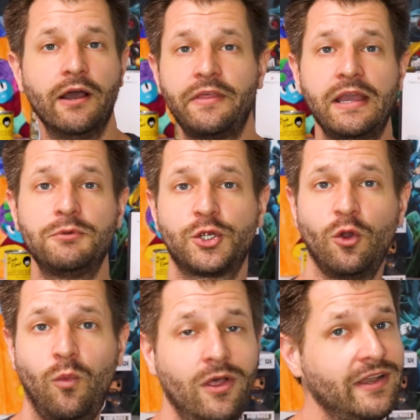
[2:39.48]
Now the
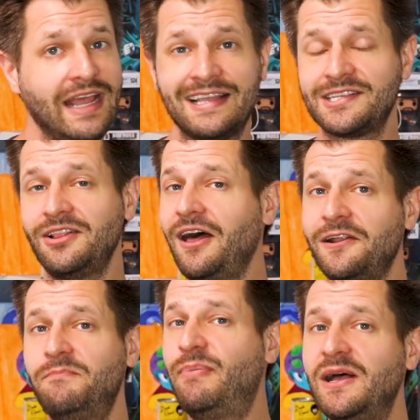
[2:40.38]
mdr one has a
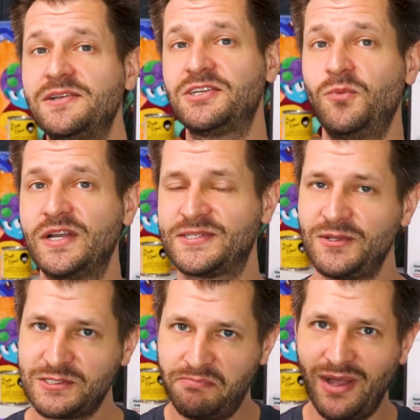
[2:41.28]
lot of bells and
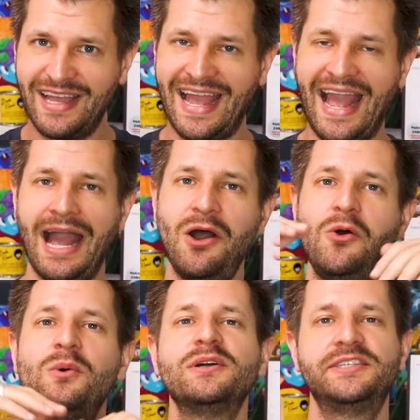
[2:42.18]
whistles, but
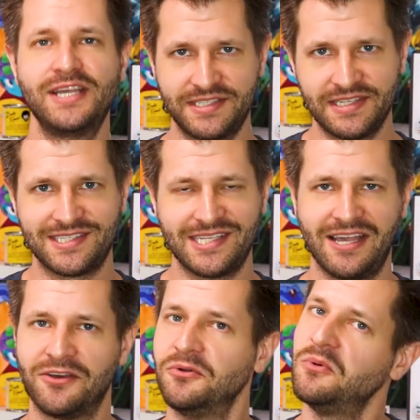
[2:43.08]
how does it
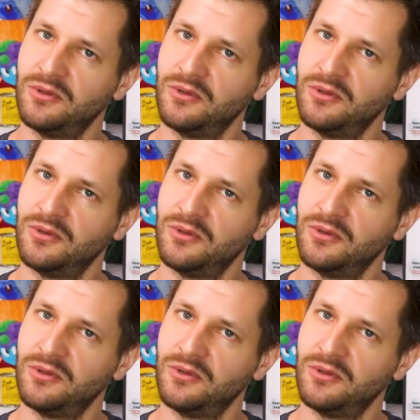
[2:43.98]
sound?